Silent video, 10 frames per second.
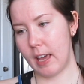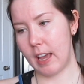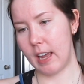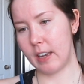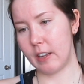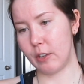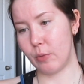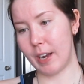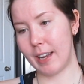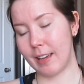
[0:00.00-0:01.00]
in
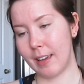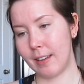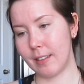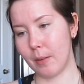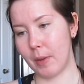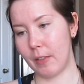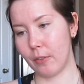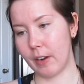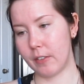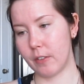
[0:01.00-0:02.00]
United Kingdom and the
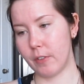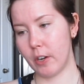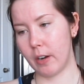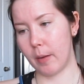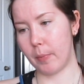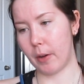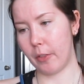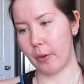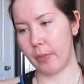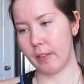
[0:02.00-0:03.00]
rest of Europe.
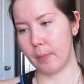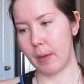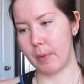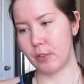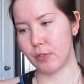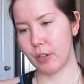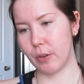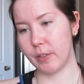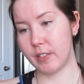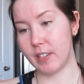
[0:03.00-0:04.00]
Although this may be
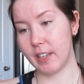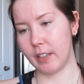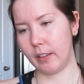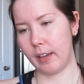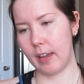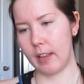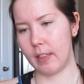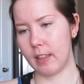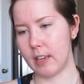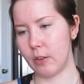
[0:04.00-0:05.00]
true, still,
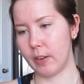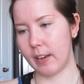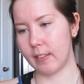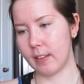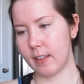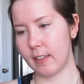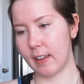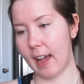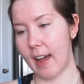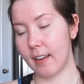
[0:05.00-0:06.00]
in the United States and
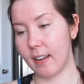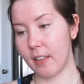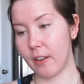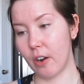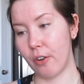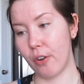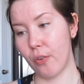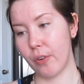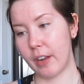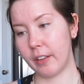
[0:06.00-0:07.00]
Canada, there are no
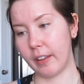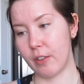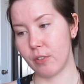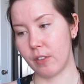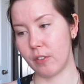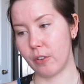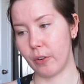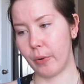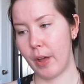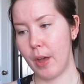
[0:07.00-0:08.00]
regulations
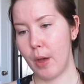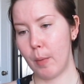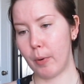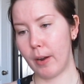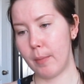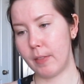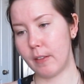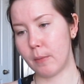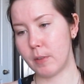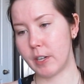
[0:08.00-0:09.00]
to prohibit
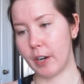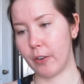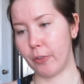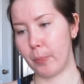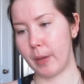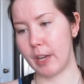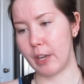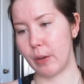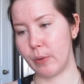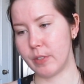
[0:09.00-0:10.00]
this material from being
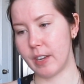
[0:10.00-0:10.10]
used